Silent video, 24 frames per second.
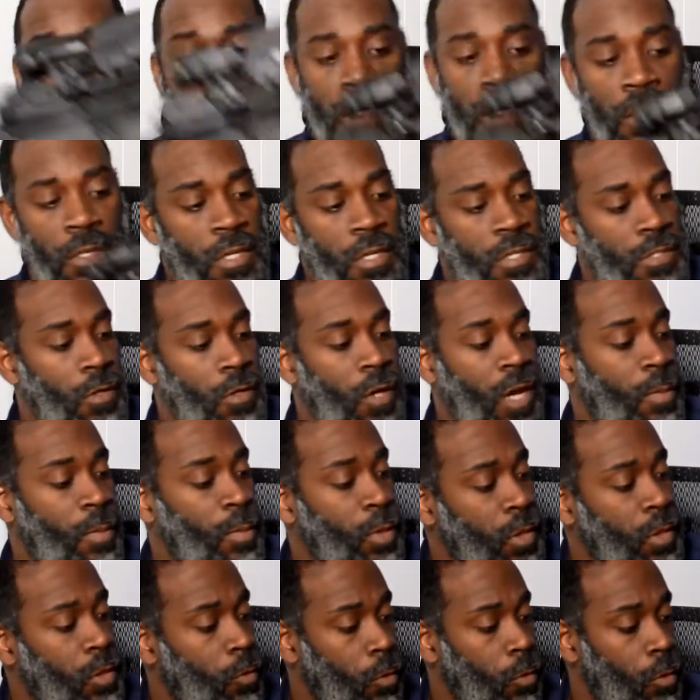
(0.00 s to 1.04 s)
There's no ammo in
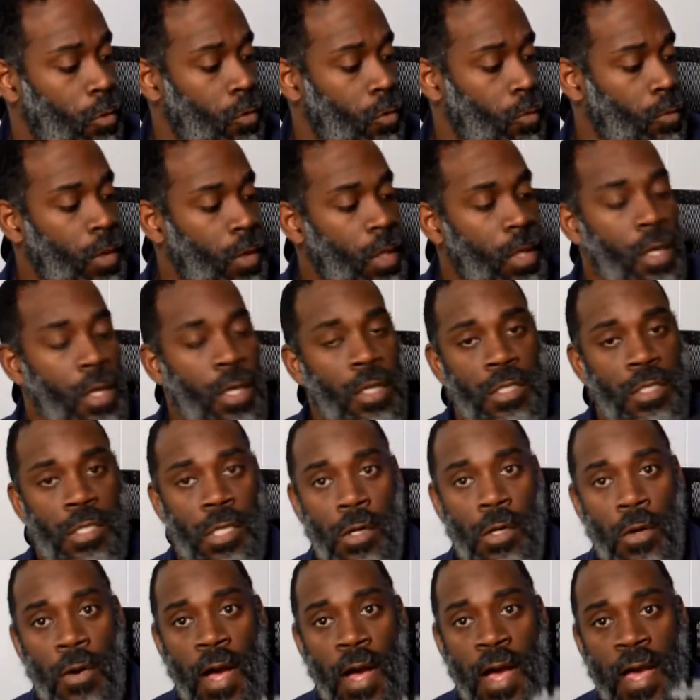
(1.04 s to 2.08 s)
the room.
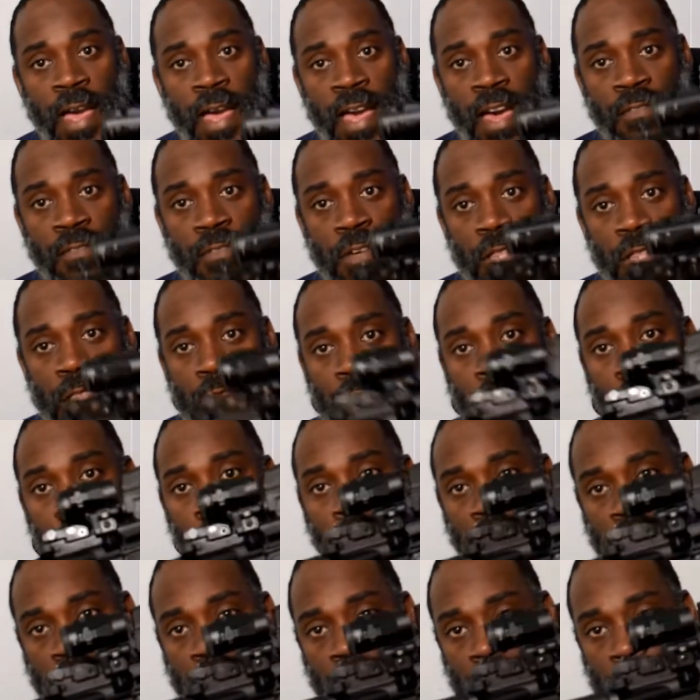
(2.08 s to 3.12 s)
So I have a
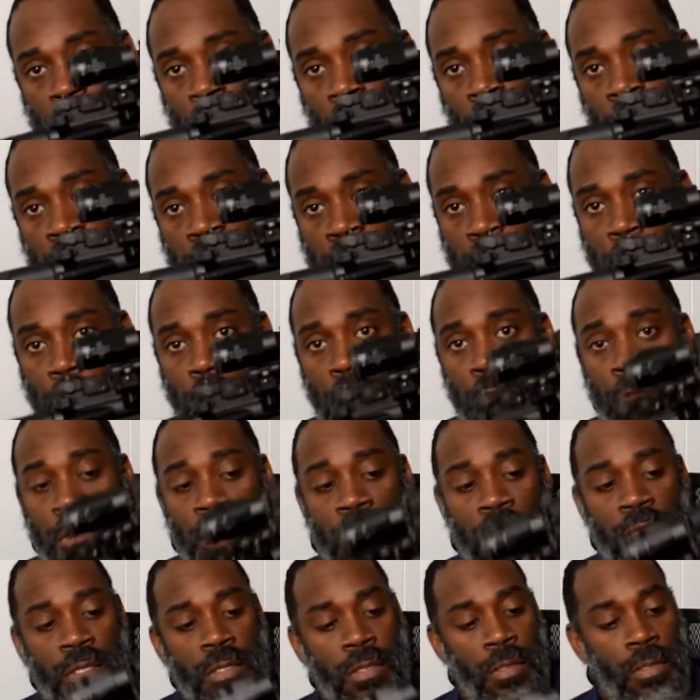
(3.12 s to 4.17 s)
36 yard zero on
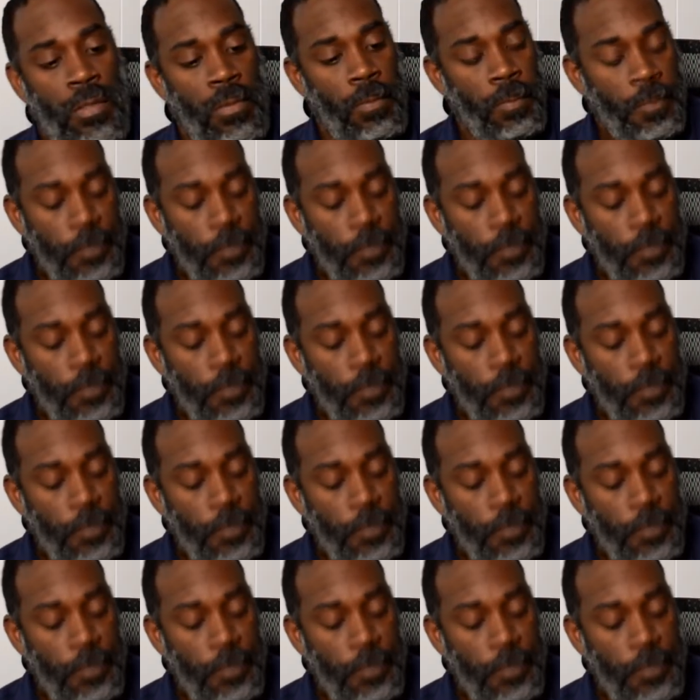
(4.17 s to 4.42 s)
this,